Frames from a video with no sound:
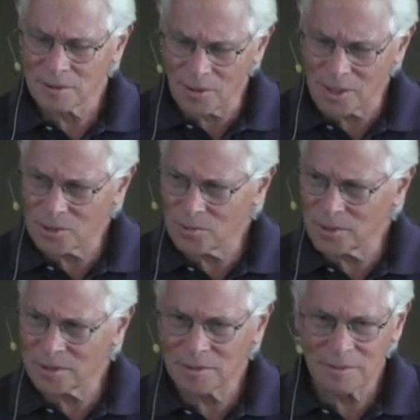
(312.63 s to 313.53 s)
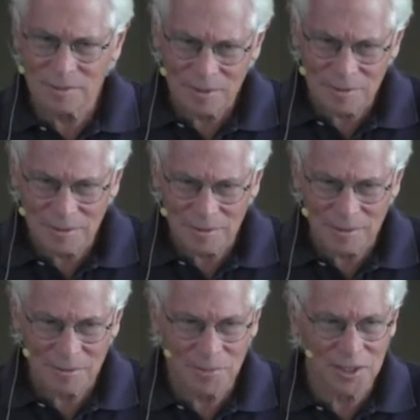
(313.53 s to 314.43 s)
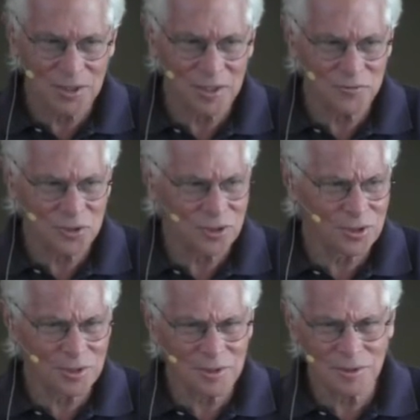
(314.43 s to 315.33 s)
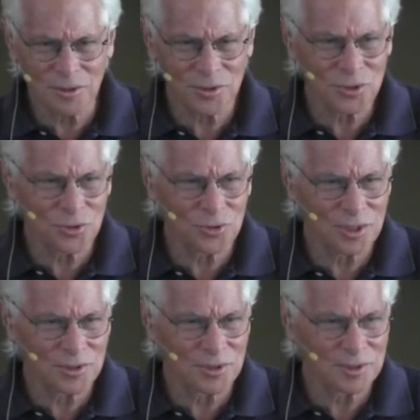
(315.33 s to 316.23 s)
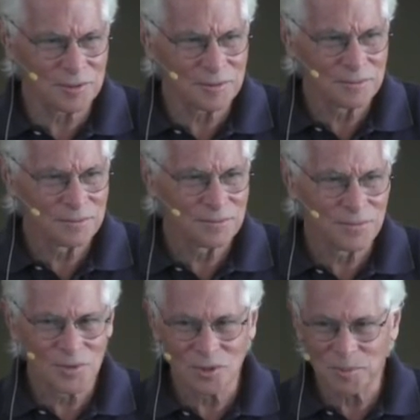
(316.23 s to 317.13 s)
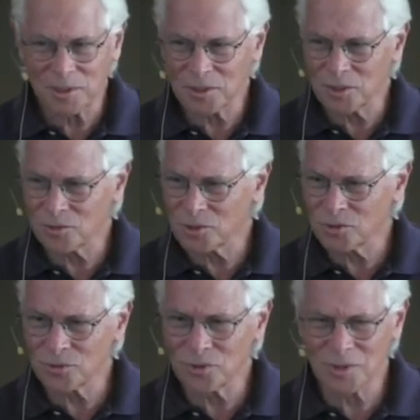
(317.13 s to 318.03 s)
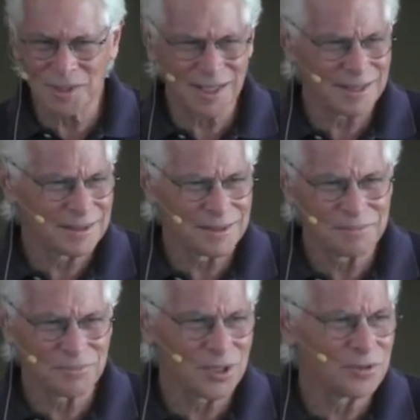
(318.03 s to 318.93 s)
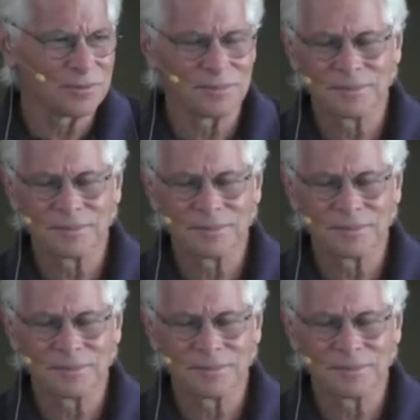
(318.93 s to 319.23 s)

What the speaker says: Go on a little bit, make a left turn, looks interesting, spend a year or two doing that. No,